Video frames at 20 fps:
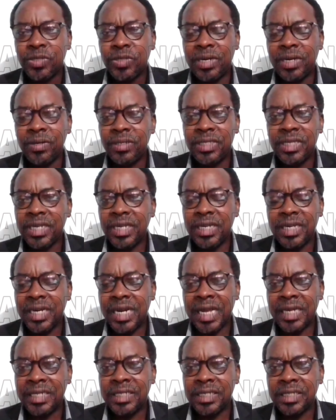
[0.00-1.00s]
So I don't
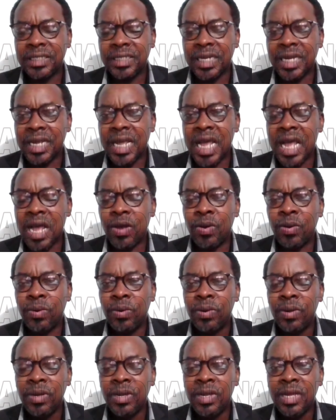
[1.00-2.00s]
think that is uh,
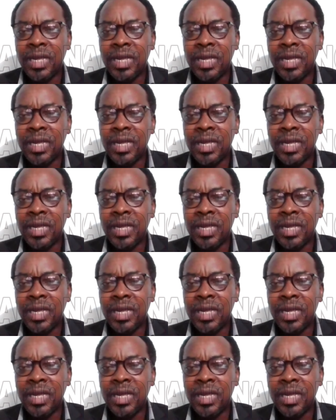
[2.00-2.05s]
how